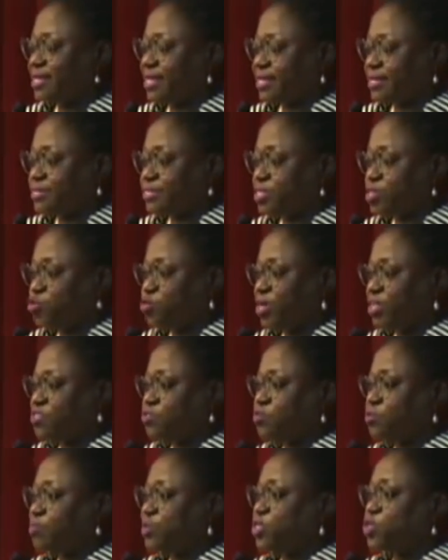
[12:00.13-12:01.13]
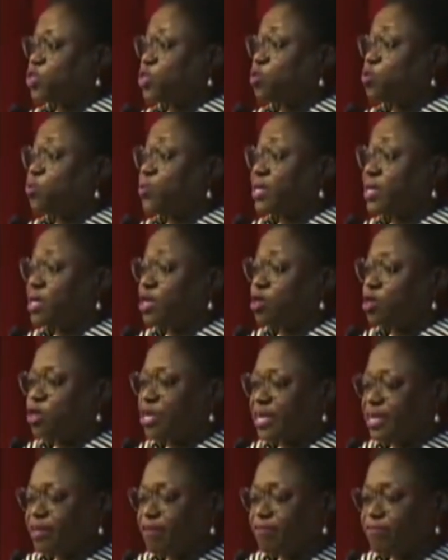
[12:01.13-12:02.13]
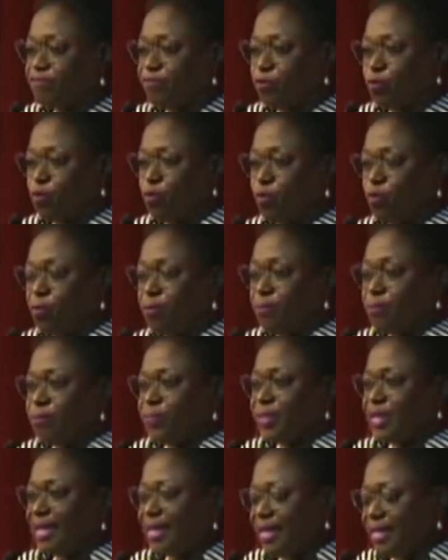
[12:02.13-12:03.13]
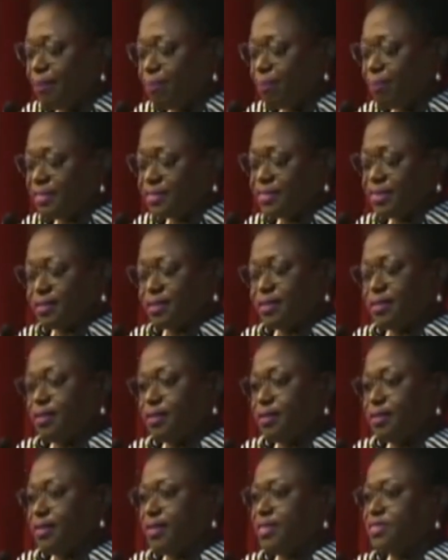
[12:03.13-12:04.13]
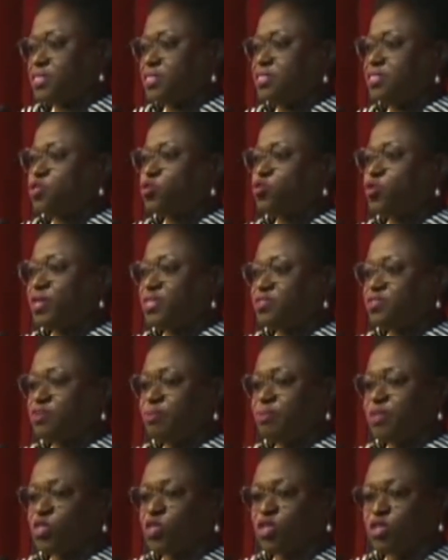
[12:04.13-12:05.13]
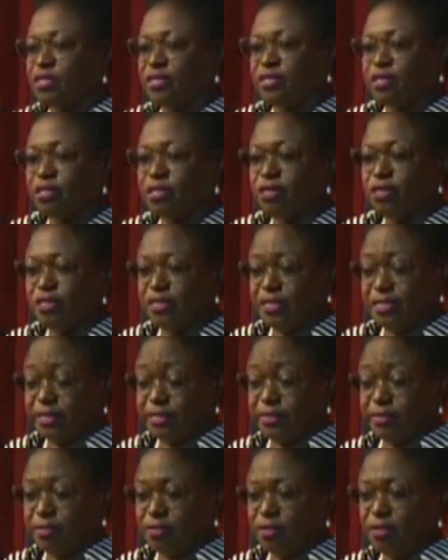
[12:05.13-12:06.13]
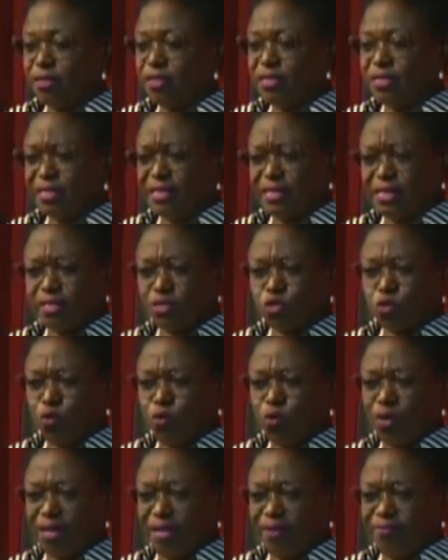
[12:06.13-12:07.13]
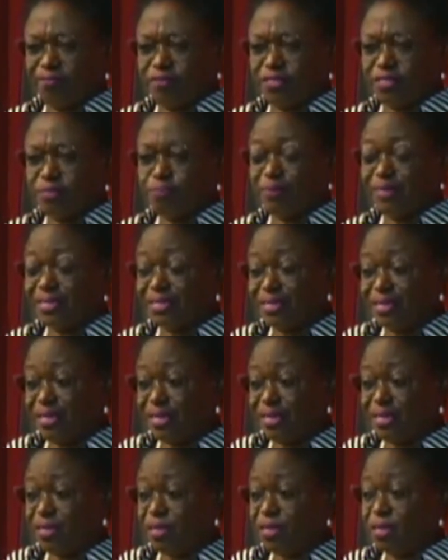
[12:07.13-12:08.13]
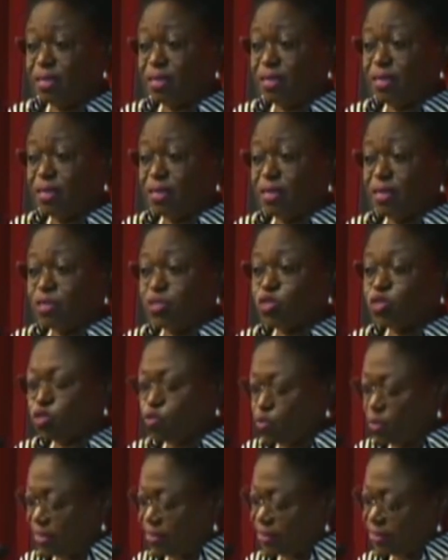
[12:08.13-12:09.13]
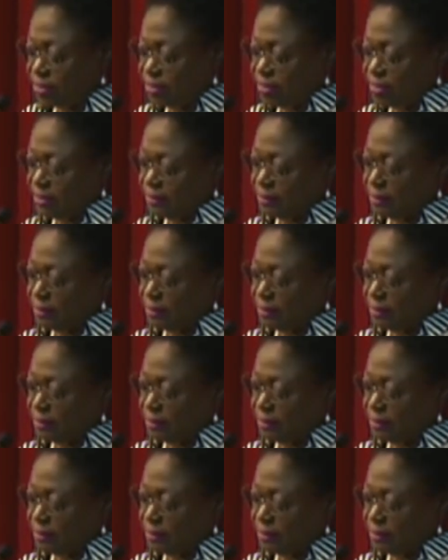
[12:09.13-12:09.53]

the transformation we are looking for, in particular, is the transformation in learning, learning at all levels, but key, student learning.